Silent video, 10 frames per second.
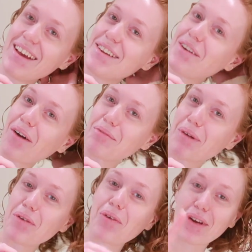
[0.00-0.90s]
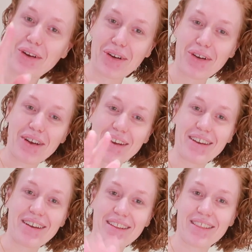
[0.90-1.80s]
you're on my
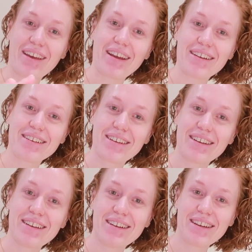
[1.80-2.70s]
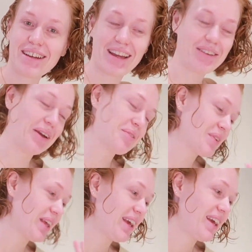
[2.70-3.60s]
water thing. Anyway,
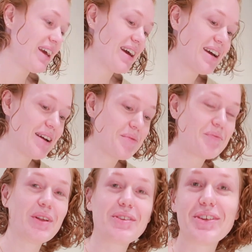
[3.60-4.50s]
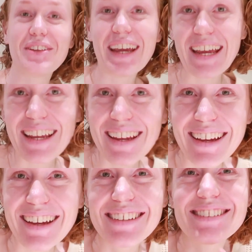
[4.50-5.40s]

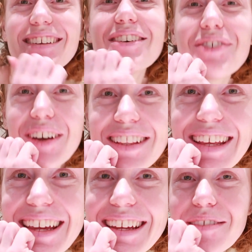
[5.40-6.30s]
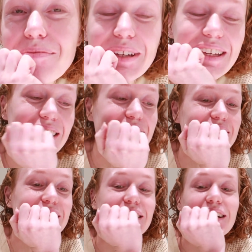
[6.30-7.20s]
today is a fun day because
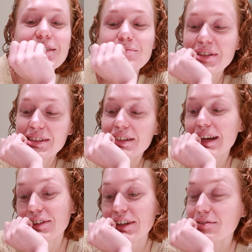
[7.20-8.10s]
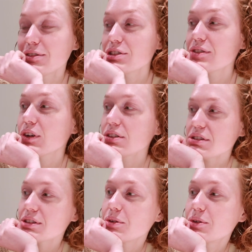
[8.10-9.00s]
it's Saturday, first of all,
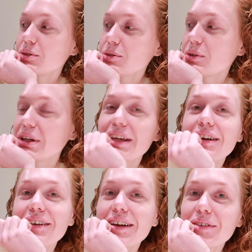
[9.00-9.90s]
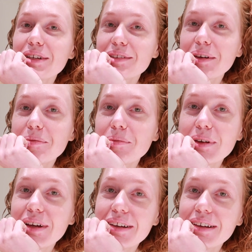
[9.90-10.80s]
so we are having
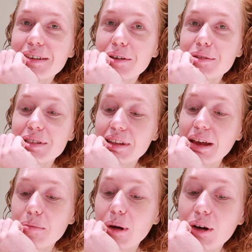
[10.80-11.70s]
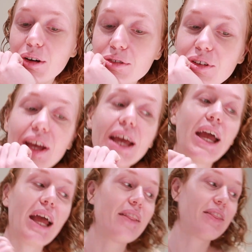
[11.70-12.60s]
some cozy time off,
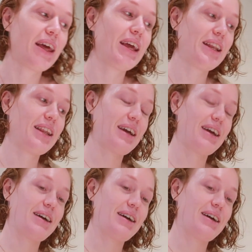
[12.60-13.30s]
and then